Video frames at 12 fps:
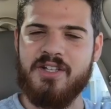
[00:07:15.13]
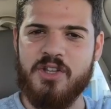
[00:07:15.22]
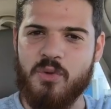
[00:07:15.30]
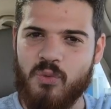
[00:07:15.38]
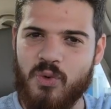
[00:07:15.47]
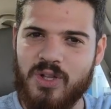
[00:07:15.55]

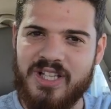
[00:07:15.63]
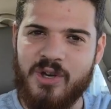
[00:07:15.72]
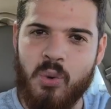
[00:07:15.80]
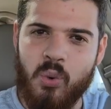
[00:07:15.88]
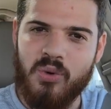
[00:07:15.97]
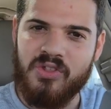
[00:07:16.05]
Another really
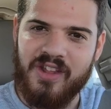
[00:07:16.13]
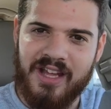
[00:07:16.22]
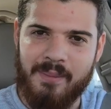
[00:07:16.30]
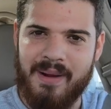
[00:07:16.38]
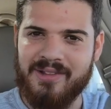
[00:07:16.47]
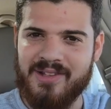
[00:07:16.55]
cool
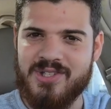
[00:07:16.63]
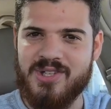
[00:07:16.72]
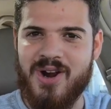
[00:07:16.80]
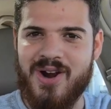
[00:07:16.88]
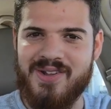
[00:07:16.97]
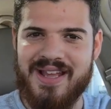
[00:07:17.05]
thing about this
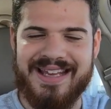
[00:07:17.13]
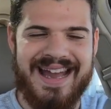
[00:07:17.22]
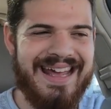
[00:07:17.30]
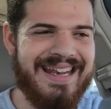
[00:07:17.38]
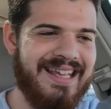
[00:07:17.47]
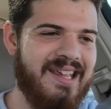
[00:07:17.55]
car that
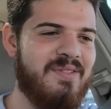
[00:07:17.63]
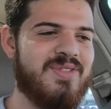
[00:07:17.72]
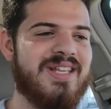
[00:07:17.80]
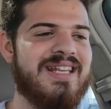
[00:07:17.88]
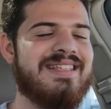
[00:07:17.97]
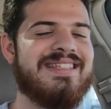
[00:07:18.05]
kind of
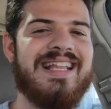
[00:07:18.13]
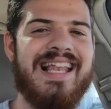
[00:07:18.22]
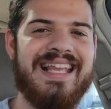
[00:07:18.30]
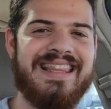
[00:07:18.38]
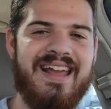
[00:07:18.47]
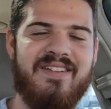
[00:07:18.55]
gives it into
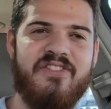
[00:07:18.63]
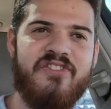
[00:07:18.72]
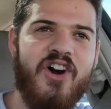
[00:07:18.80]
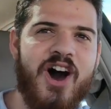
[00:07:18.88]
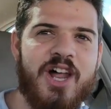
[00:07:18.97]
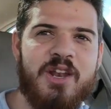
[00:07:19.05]
like that
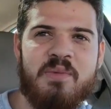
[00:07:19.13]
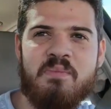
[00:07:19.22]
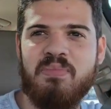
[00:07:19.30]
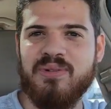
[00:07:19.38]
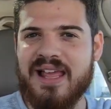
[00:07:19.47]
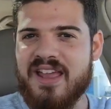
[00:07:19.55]

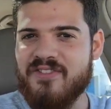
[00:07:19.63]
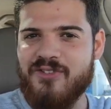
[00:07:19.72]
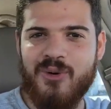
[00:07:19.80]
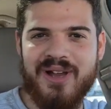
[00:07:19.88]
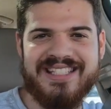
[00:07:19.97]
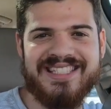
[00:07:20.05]
fun,
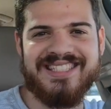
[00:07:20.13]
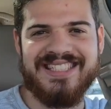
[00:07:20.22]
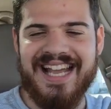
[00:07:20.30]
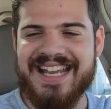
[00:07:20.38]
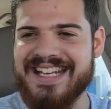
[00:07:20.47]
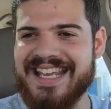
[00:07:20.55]
playful,
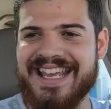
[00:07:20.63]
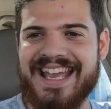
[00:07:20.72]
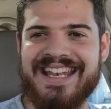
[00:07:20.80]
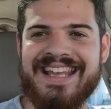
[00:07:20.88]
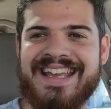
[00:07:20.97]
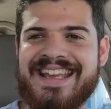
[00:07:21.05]
exciting,
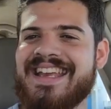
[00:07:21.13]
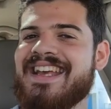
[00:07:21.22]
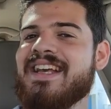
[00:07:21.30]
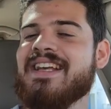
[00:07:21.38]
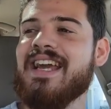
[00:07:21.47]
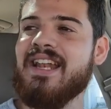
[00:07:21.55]
and
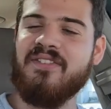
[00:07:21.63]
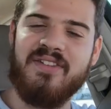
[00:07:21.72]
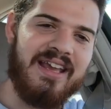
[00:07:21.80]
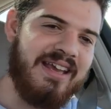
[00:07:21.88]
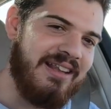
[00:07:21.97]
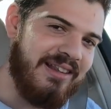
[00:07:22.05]
kind of
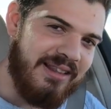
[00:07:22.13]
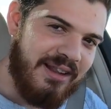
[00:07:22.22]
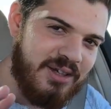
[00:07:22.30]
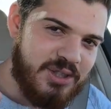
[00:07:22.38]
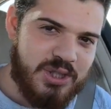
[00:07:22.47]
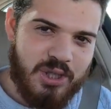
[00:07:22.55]
like a
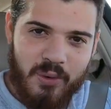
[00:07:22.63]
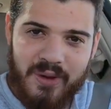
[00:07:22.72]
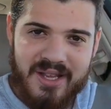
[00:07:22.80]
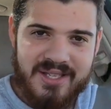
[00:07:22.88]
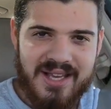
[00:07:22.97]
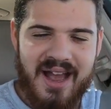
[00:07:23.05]

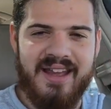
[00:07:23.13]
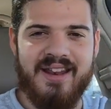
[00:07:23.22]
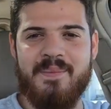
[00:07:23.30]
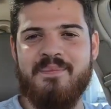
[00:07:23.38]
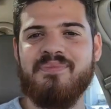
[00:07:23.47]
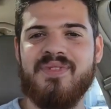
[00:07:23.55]
luxurious
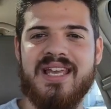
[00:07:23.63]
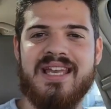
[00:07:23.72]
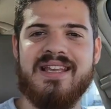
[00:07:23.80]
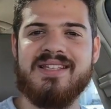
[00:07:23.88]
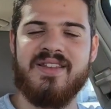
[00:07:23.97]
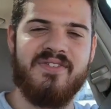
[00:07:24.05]
item
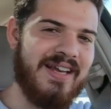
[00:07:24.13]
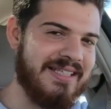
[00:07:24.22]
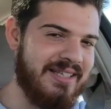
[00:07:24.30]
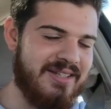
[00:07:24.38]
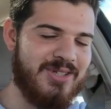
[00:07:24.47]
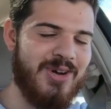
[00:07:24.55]
is the
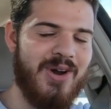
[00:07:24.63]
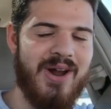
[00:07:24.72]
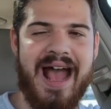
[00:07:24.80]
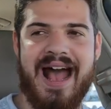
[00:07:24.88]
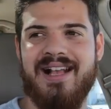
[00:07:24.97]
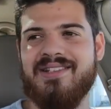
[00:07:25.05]
fact that this car
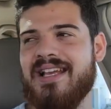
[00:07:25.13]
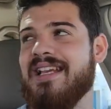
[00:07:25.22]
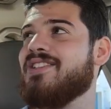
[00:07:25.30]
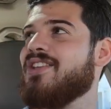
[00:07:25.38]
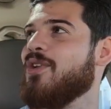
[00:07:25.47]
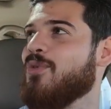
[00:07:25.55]
has
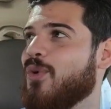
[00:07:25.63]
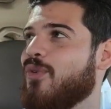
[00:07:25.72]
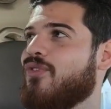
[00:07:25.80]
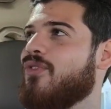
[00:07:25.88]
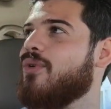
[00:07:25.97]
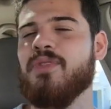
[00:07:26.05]
a
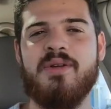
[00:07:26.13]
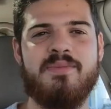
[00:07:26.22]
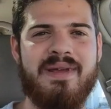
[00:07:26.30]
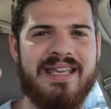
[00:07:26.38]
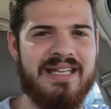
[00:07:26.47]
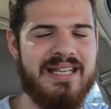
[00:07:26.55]
sunroof. The
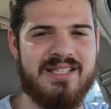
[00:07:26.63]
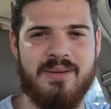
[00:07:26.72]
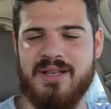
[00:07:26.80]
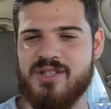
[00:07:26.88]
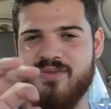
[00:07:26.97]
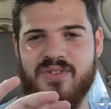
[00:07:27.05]

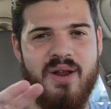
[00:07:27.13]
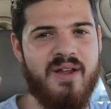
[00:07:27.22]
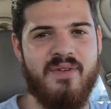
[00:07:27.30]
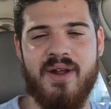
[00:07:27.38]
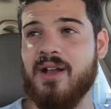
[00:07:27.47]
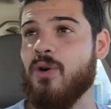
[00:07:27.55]
mechanism is
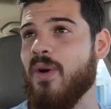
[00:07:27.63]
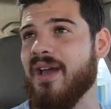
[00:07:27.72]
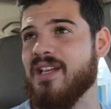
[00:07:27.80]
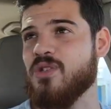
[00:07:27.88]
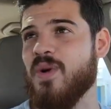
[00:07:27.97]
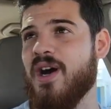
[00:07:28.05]
very, very quick as